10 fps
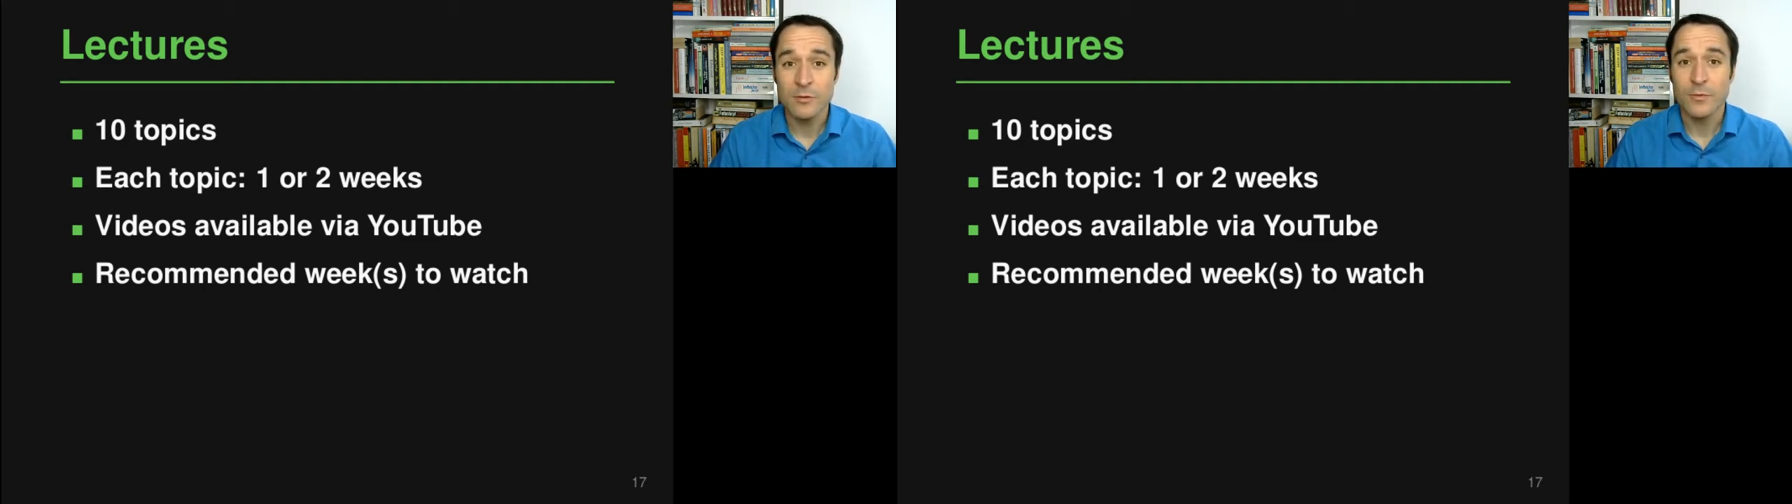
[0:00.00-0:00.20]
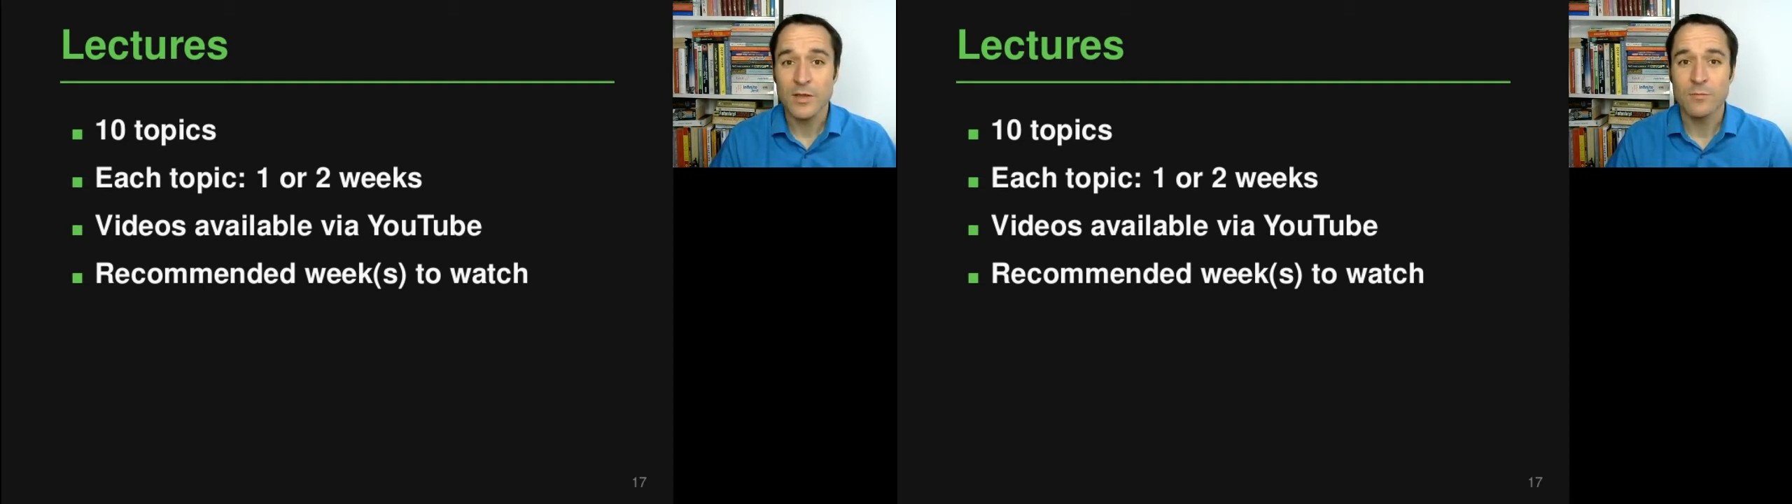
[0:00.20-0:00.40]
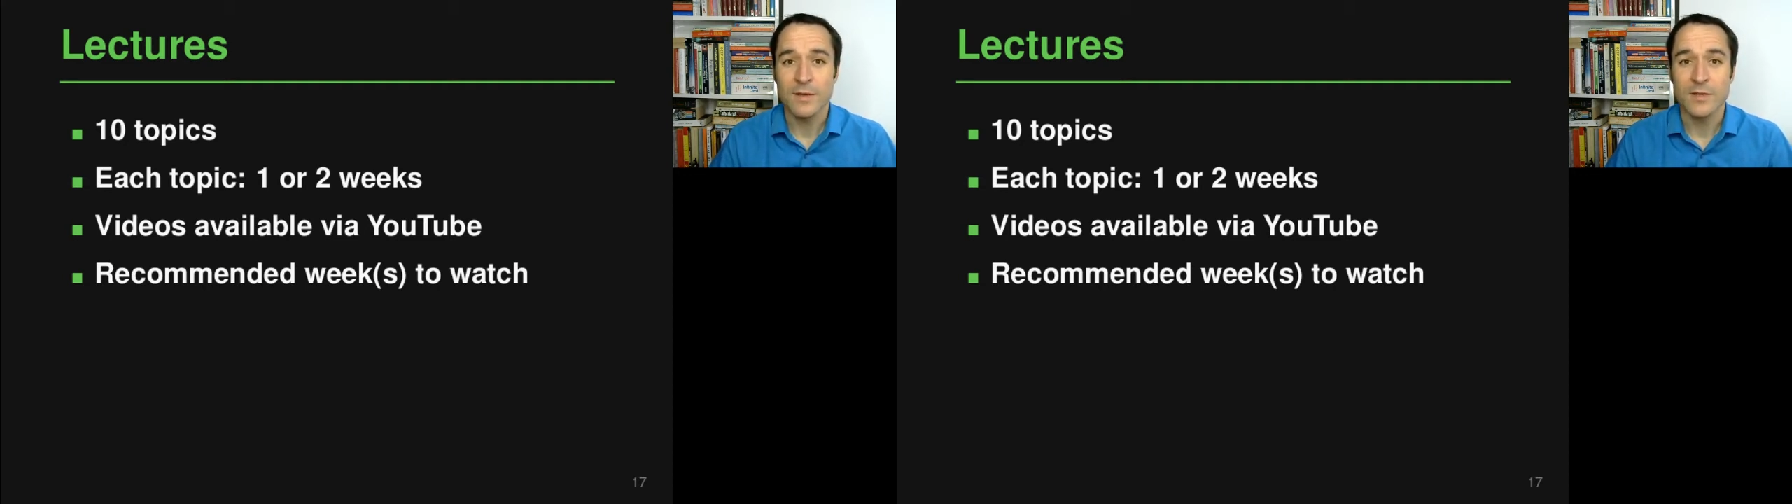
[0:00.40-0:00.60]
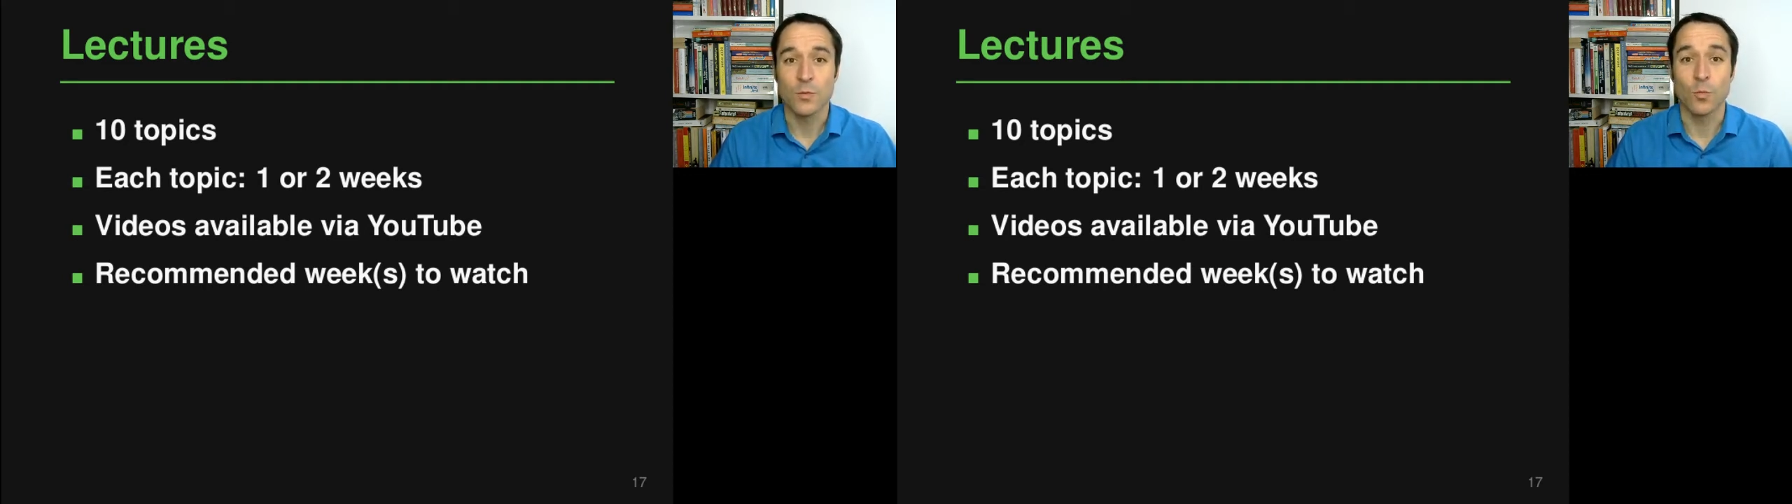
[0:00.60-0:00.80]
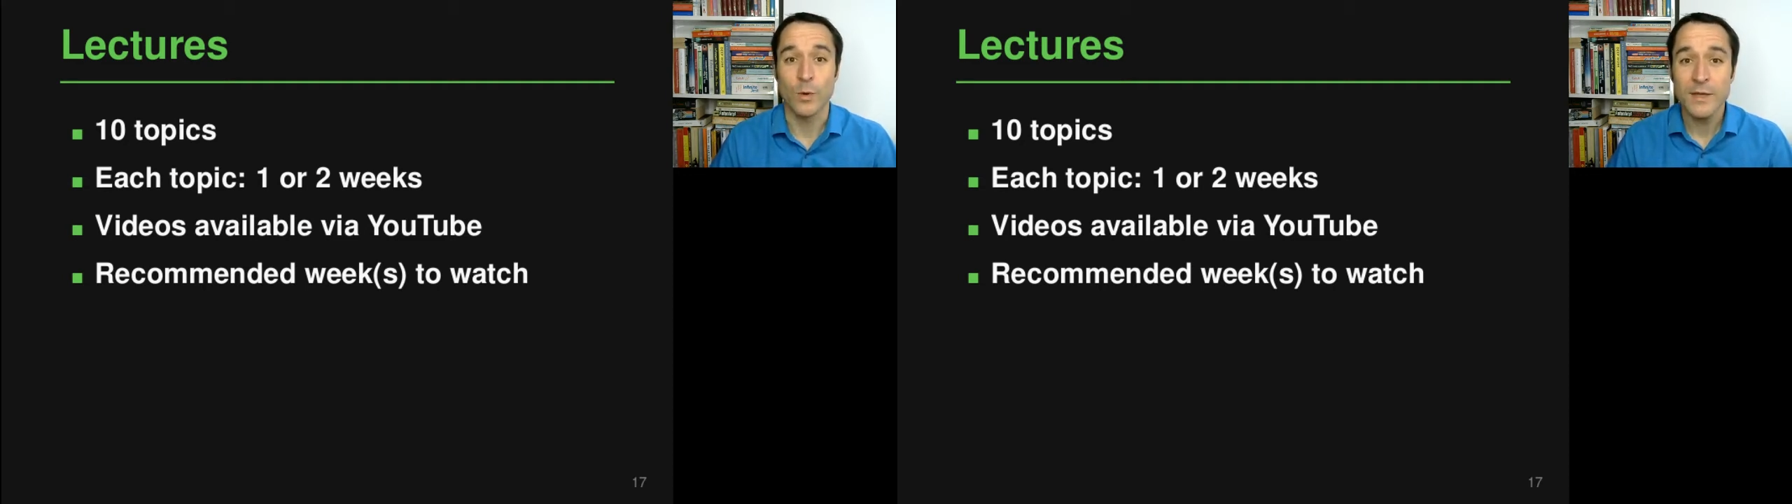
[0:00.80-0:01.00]

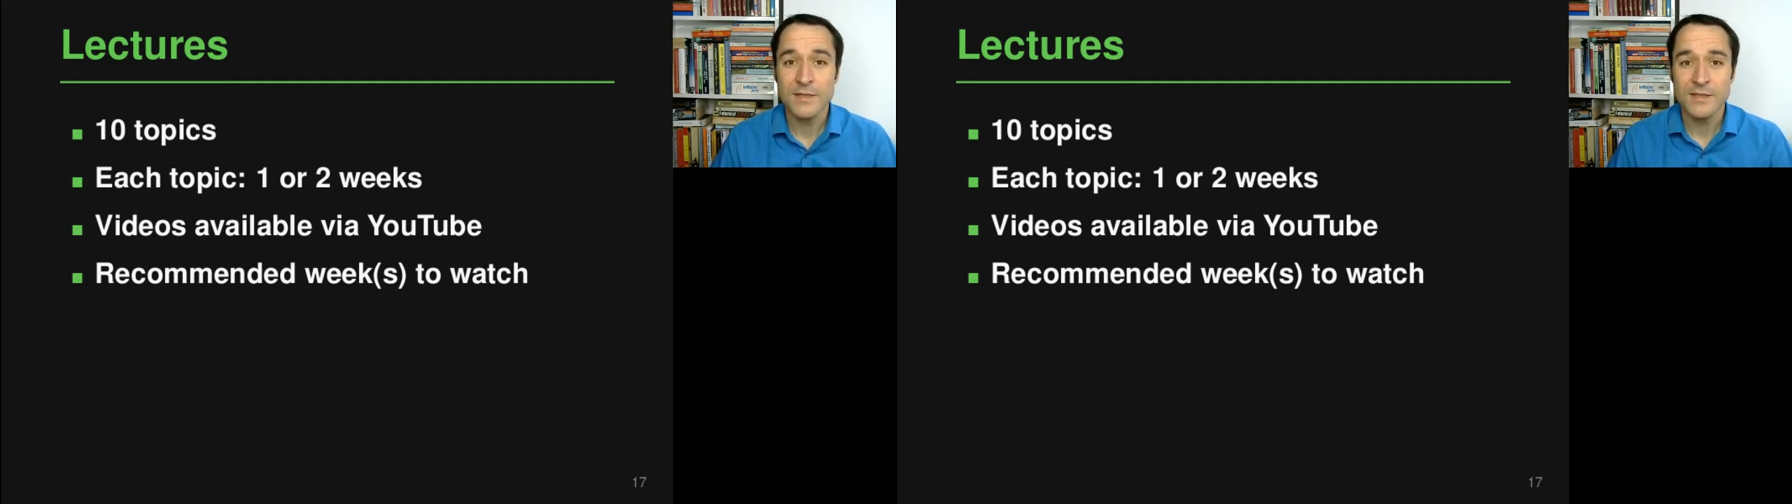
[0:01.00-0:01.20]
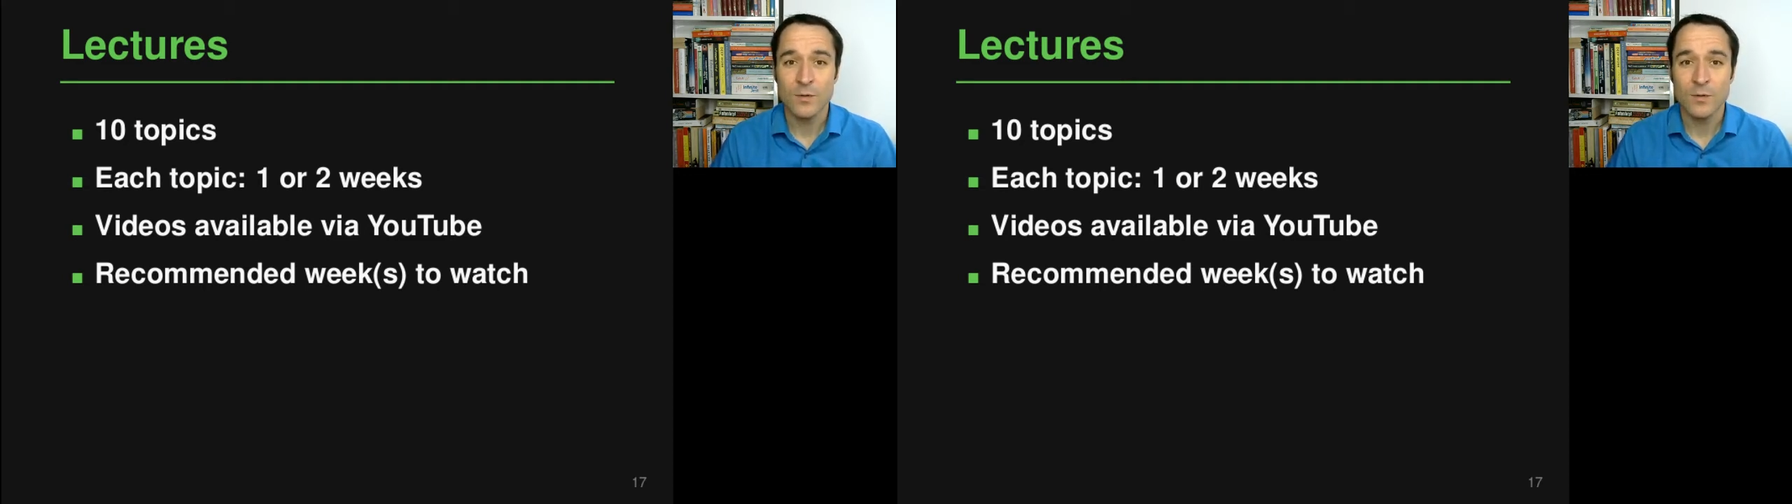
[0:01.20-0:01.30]
recommended weeks